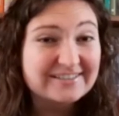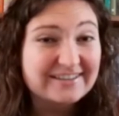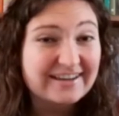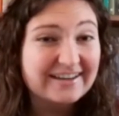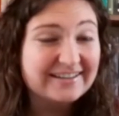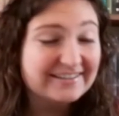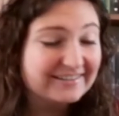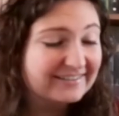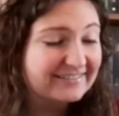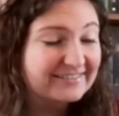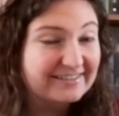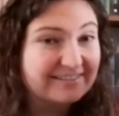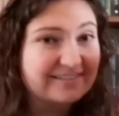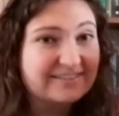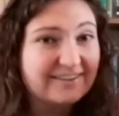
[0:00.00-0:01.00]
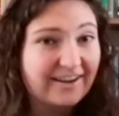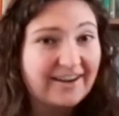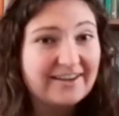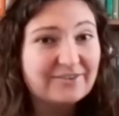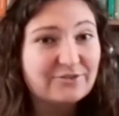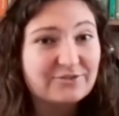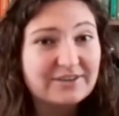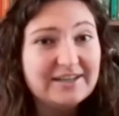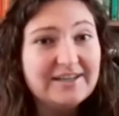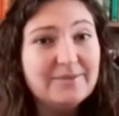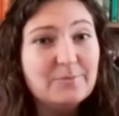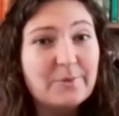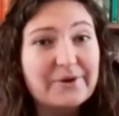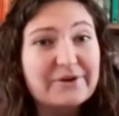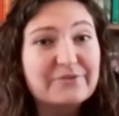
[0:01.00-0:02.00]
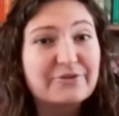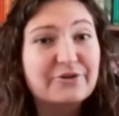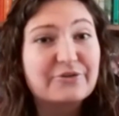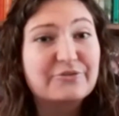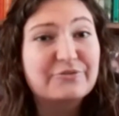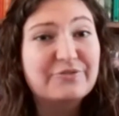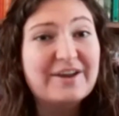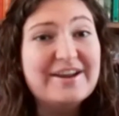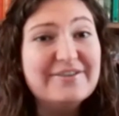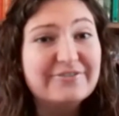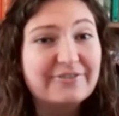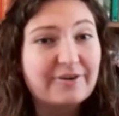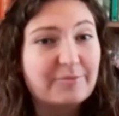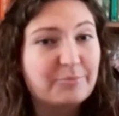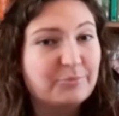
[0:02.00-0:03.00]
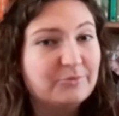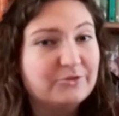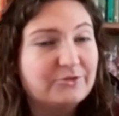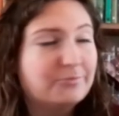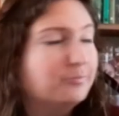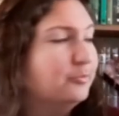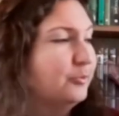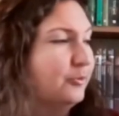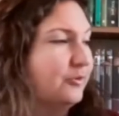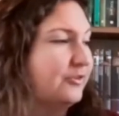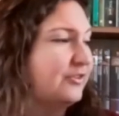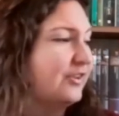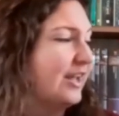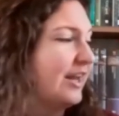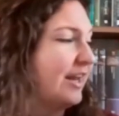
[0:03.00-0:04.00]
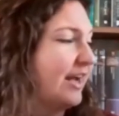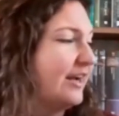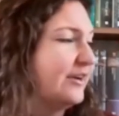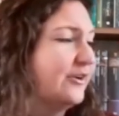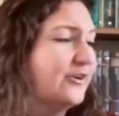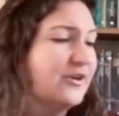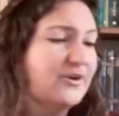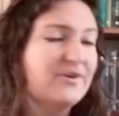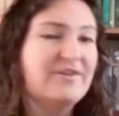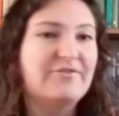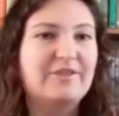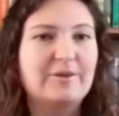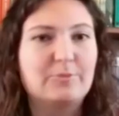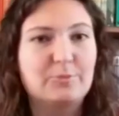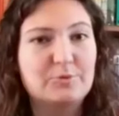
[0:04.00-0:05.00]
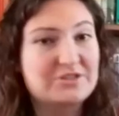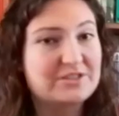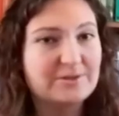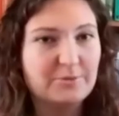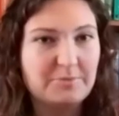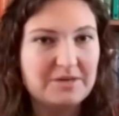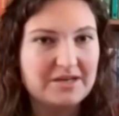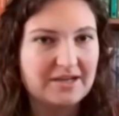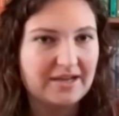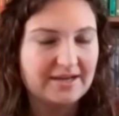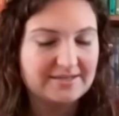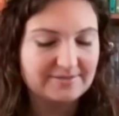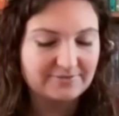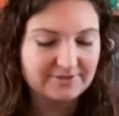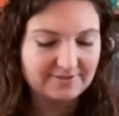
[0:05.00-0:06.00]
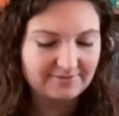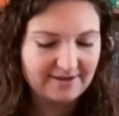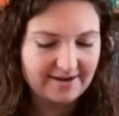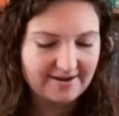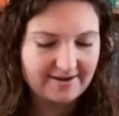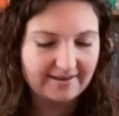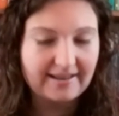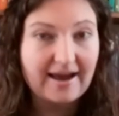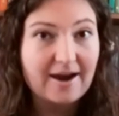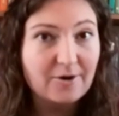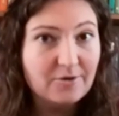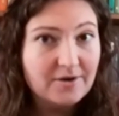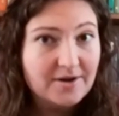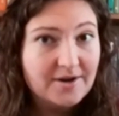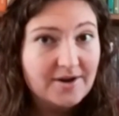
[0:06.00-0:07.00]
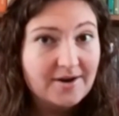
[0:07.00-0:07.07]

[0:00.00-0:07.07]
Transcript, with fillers: Like, this is really one of her favorite books. And I don't know if that would still be the case if she read it now.